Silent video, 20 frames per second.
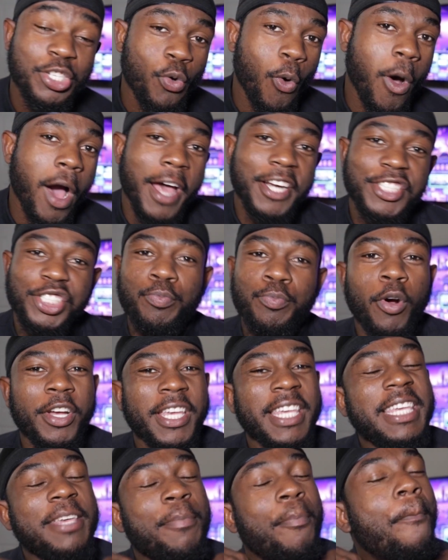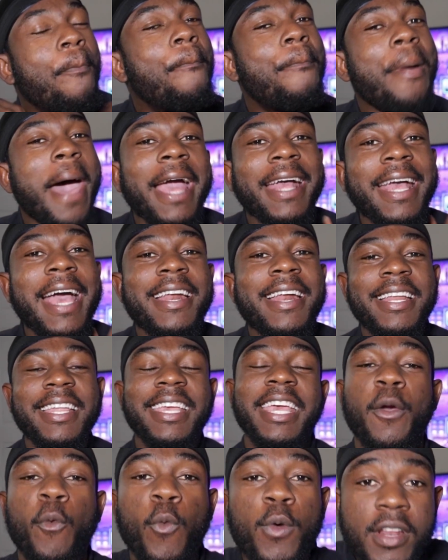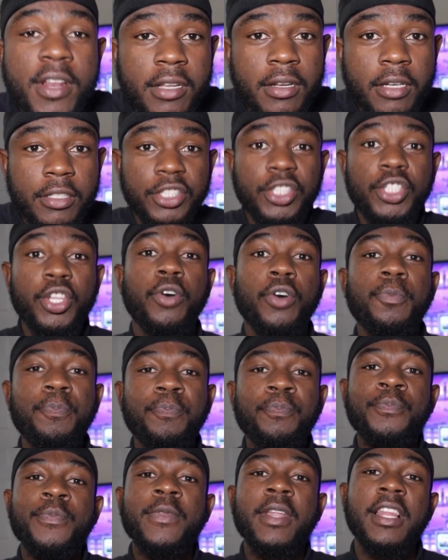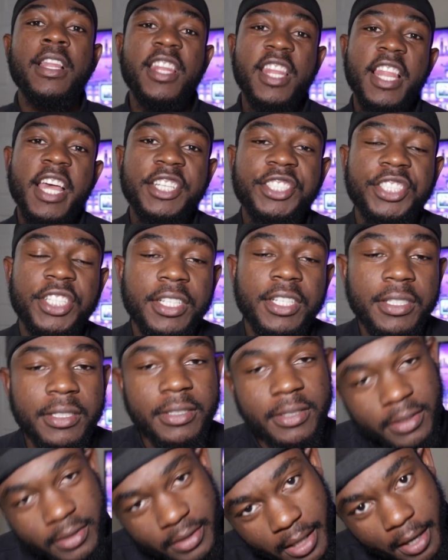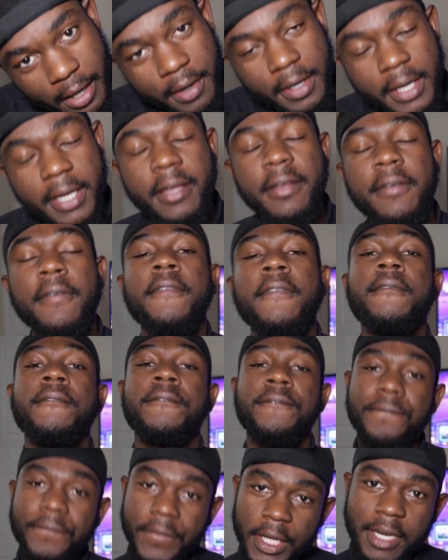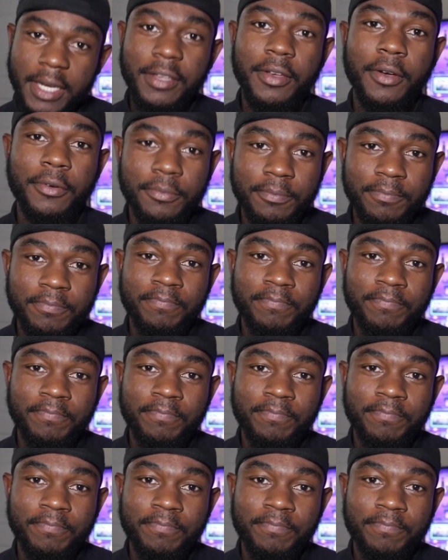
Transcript: Squad, it's your boy E, back at it again with another dope, legendary video.